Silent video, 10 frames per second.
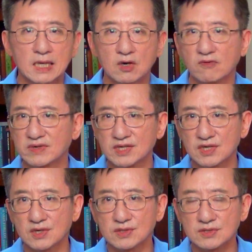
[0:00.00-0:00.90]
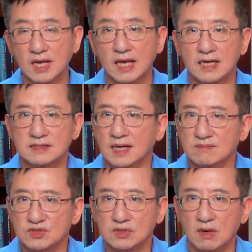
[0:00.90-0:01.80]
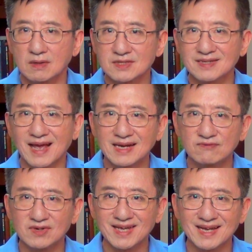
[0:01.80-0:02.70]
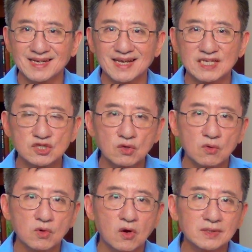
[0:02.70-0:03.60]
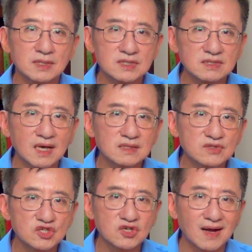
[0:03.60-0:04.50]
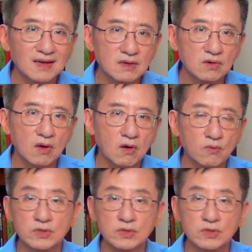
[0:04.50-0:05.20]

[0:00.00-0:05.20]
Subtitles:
Over the years, some scholars advocated a so-called sunshine law,